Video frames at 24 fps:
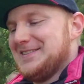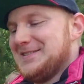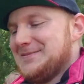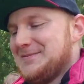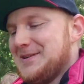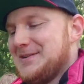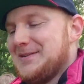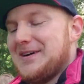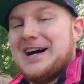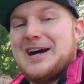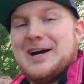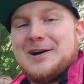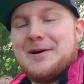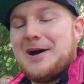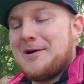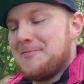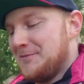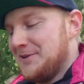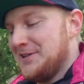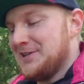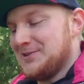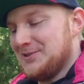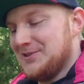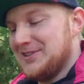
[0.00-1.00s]
I've
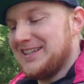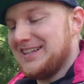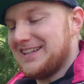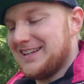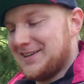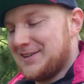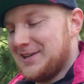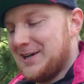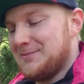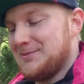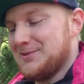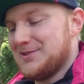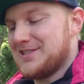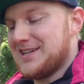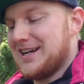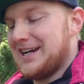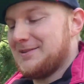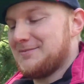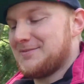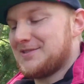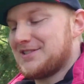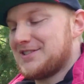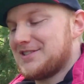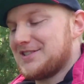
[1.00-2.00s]
been doing it a couple
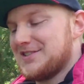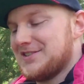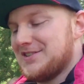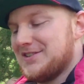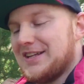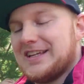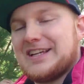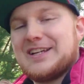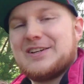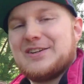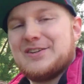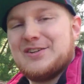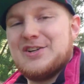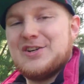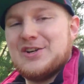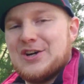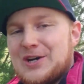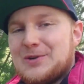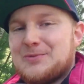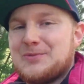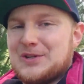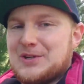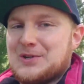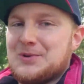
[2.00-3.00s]
times, like
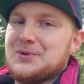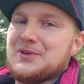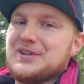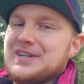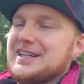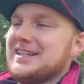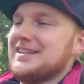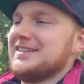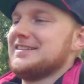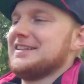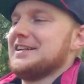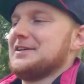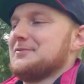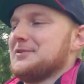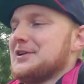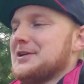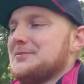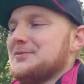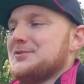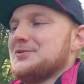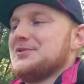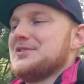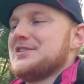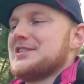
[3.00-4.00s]
not recording, like when
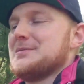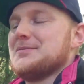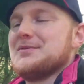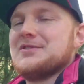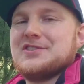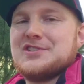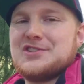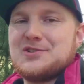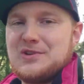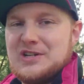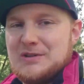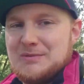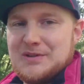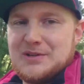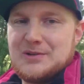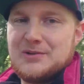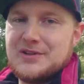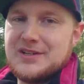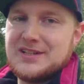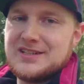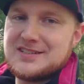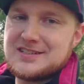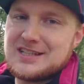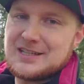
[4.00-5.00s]
I'm doing some of the screen
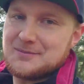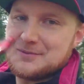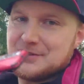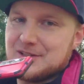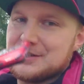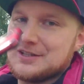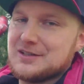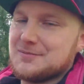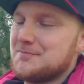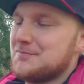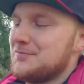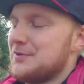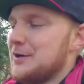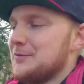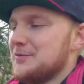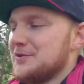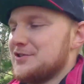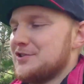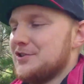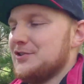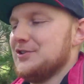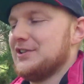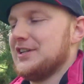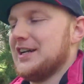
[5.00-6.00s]
recordings that I'm gonna probably
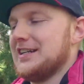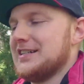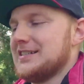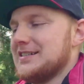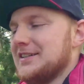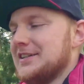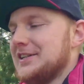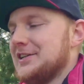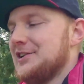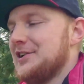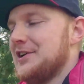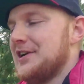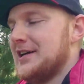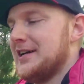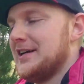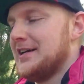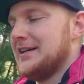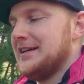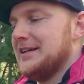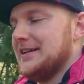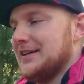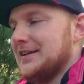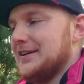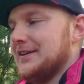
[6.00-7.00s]
show you guys later.
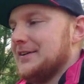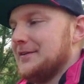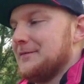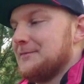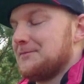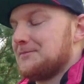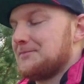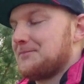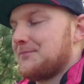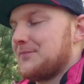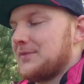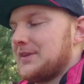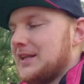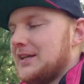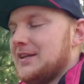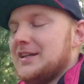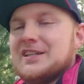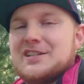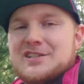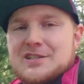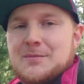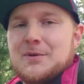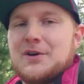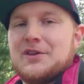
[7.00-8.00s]

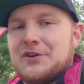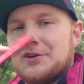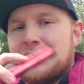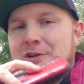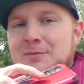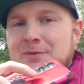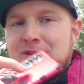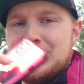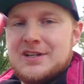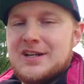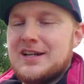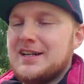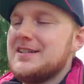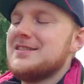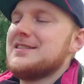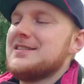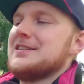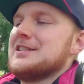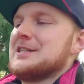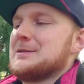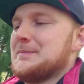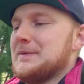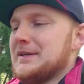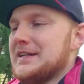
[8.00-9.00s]
In some other community days,
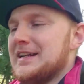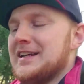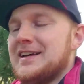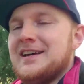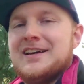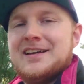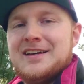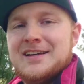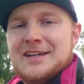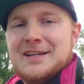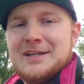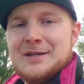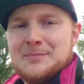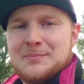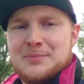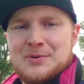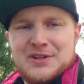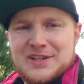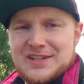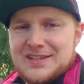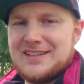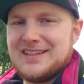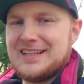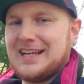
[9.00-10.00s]
it's been
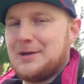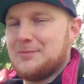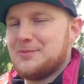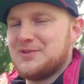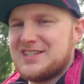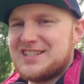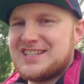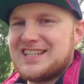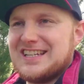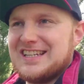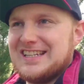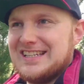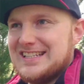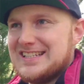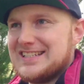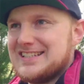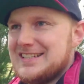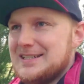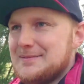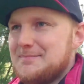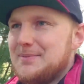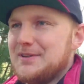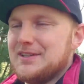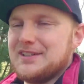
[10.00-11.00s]
pretty, like, I wouldn't say
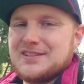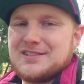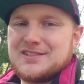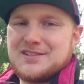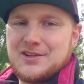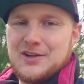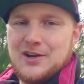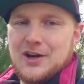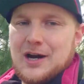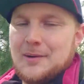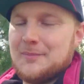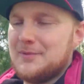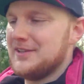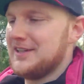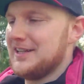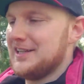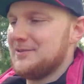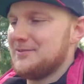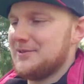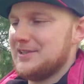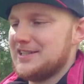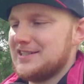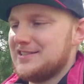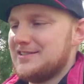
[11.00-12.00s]
easy, but it's common
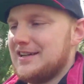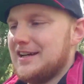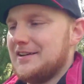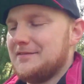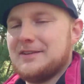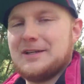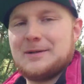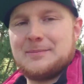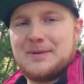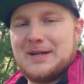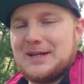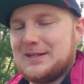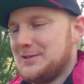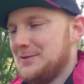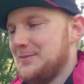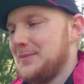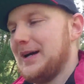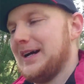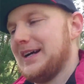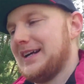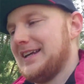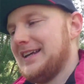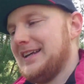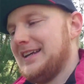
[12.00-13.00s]
anyways to have like back to
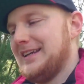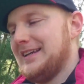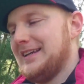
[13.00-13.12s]
back.